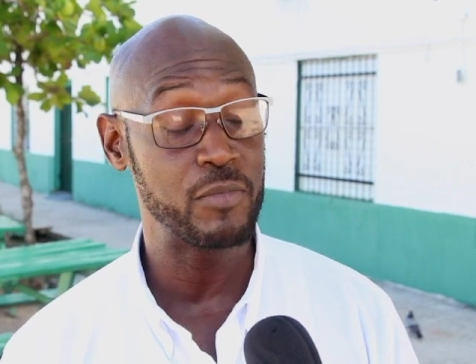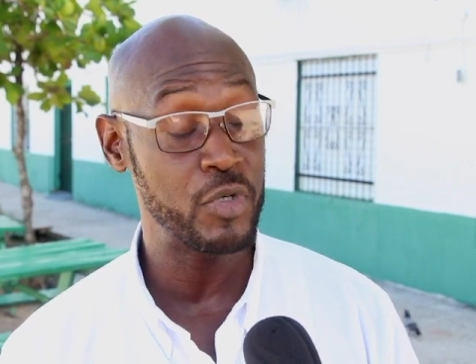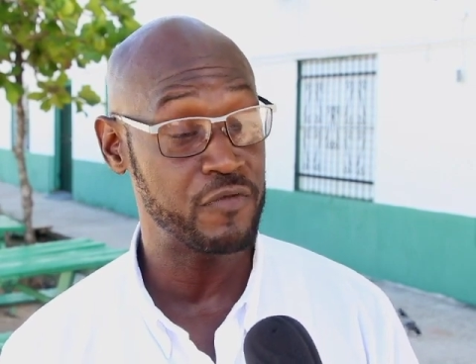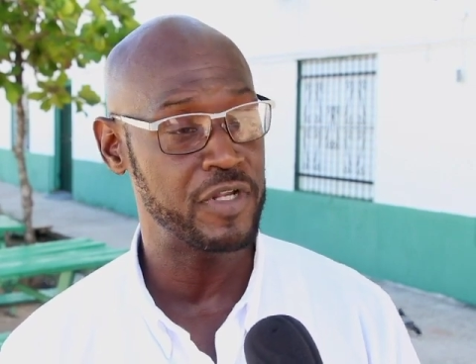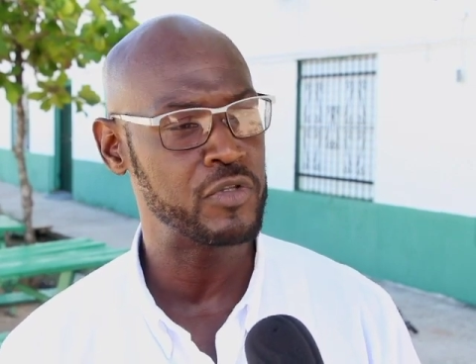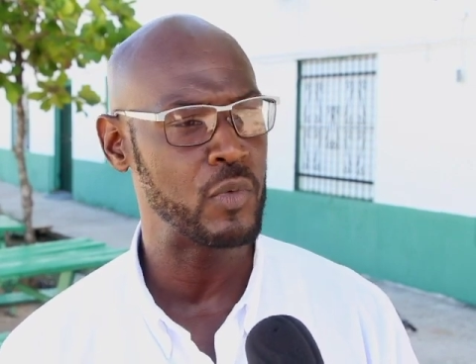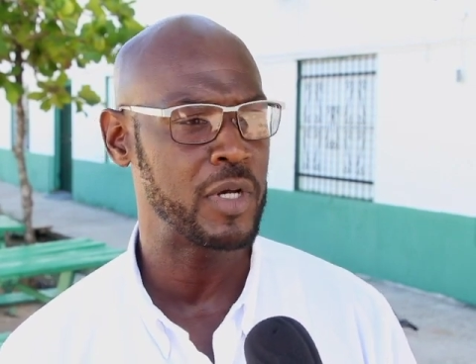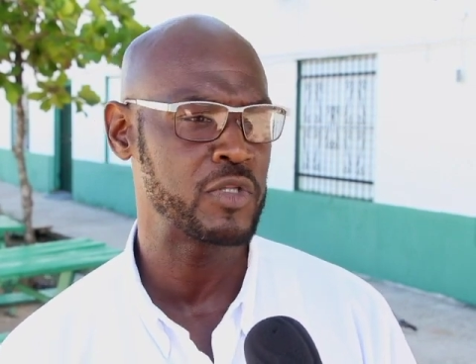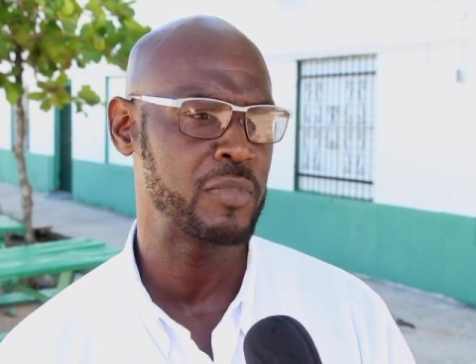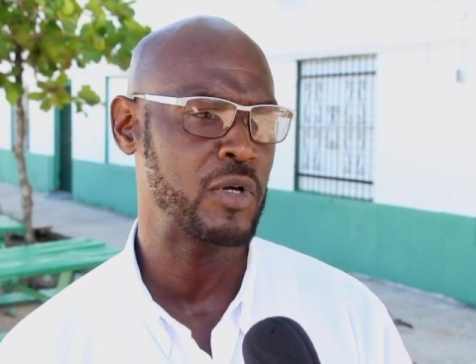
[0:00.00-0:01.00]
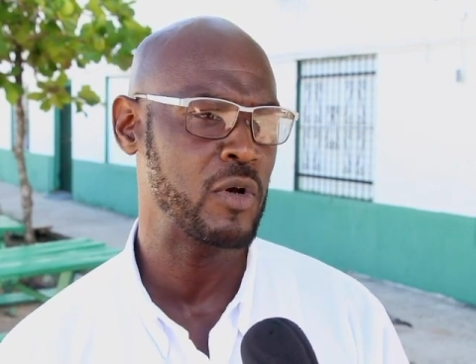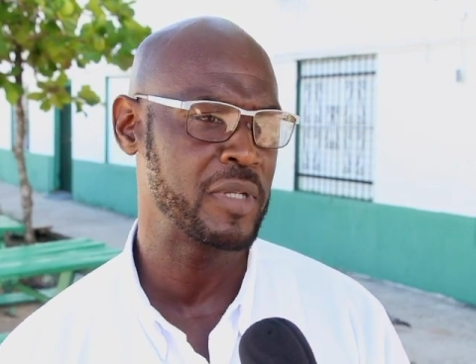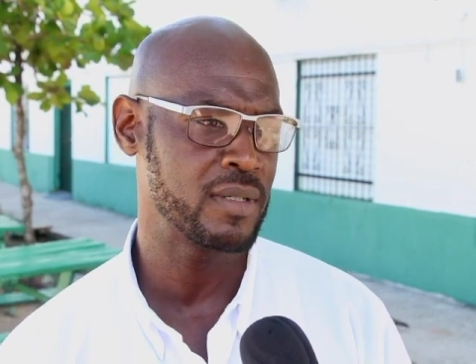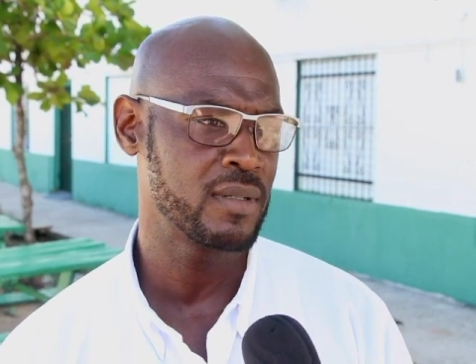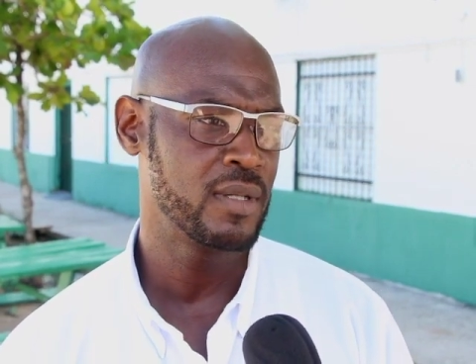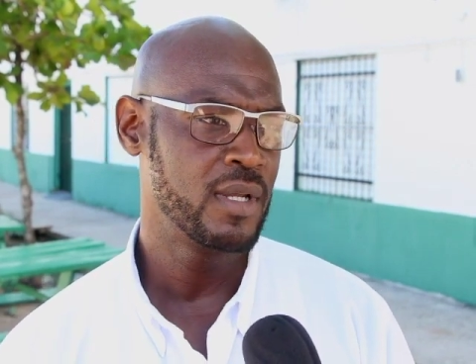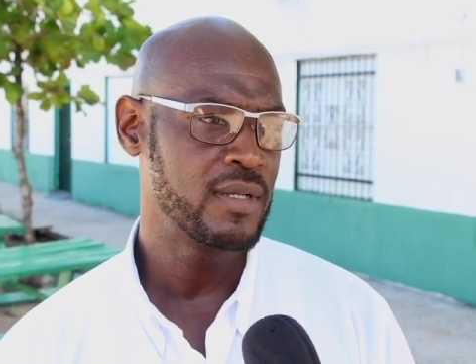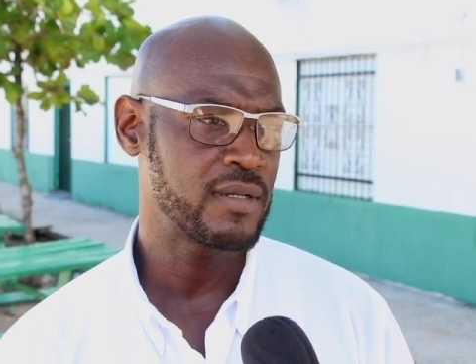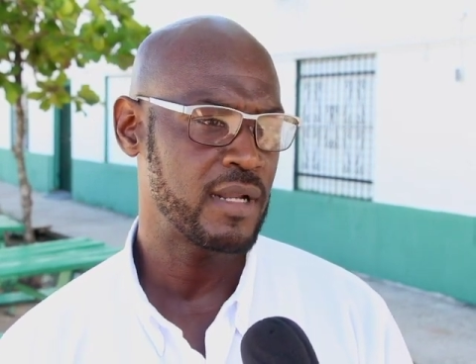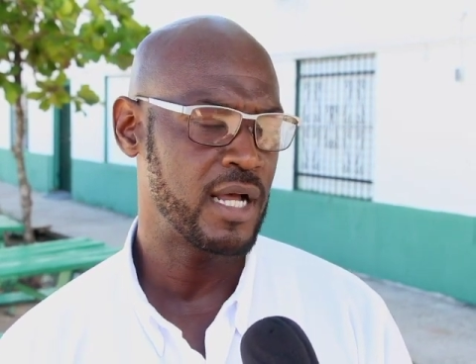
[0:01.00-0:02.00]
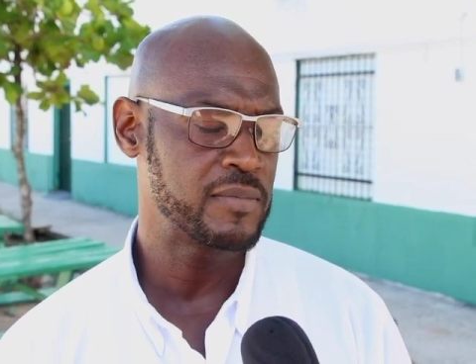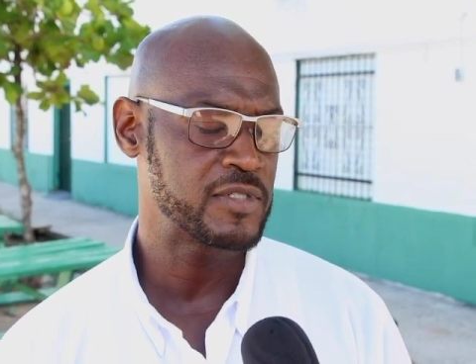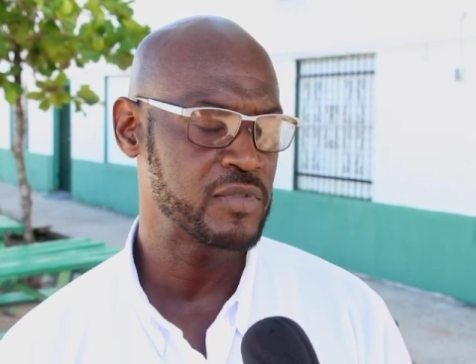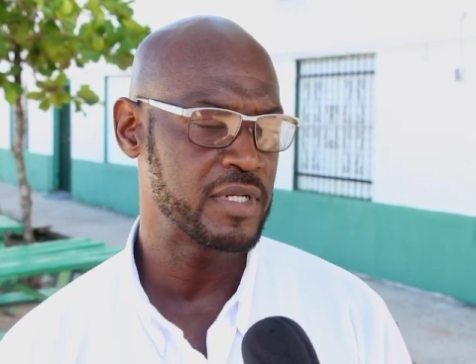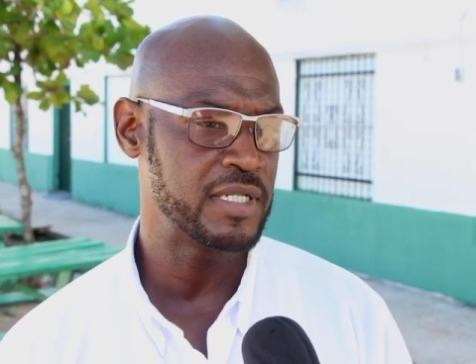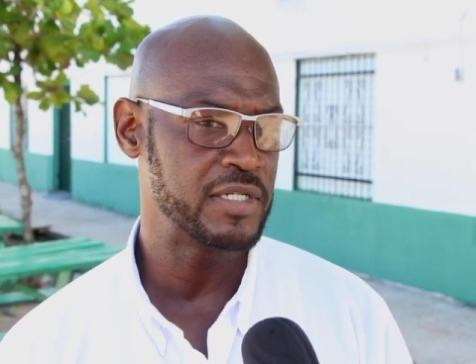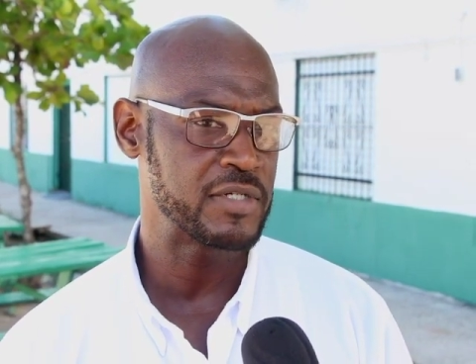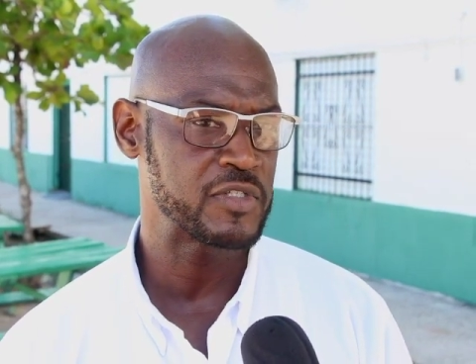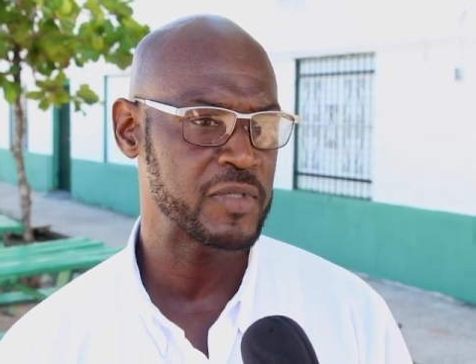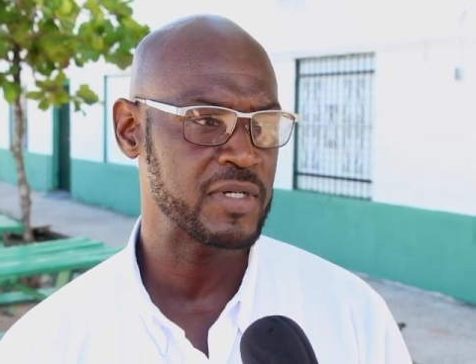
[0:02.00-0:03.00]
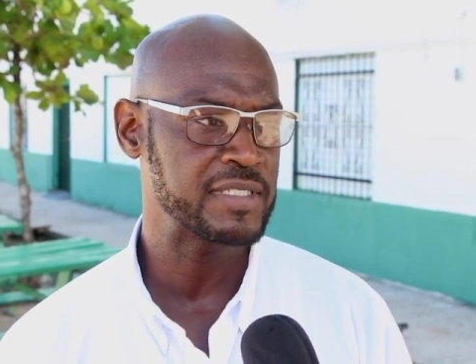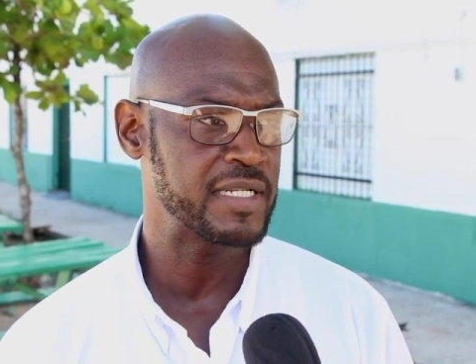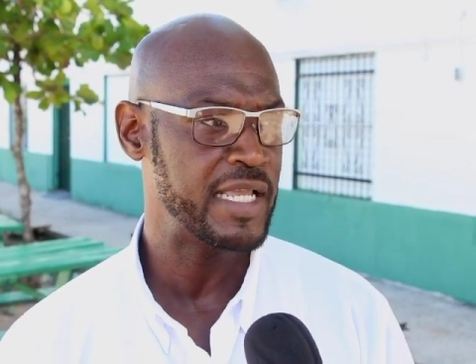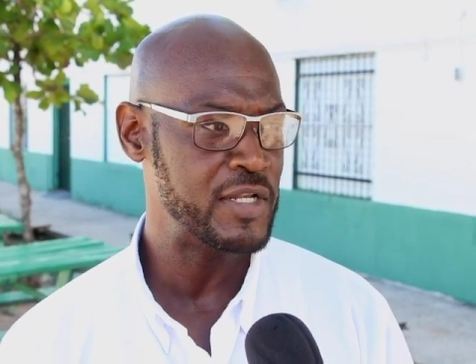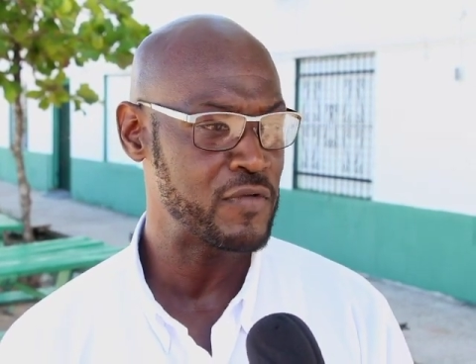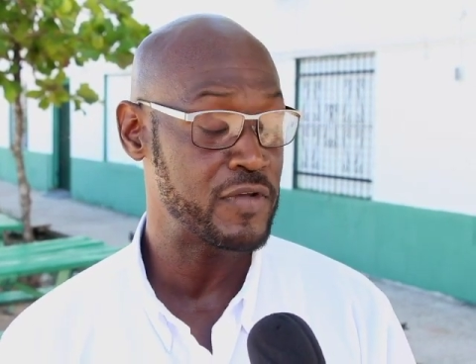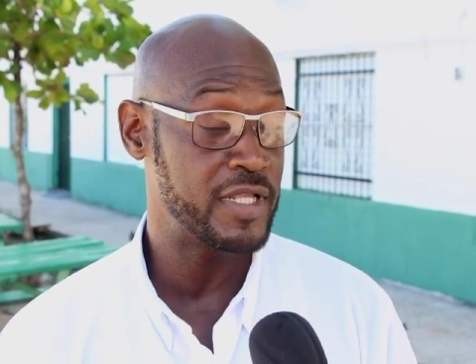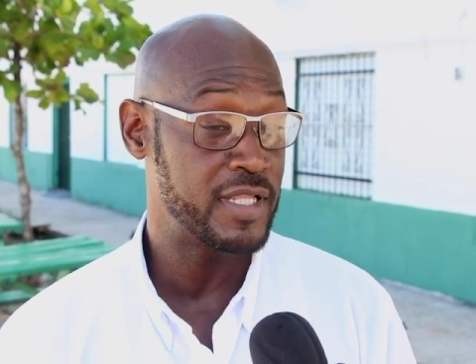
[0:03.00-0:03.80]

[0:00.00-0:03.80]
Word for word: motivated to want to becoming student leaders, because at the end of the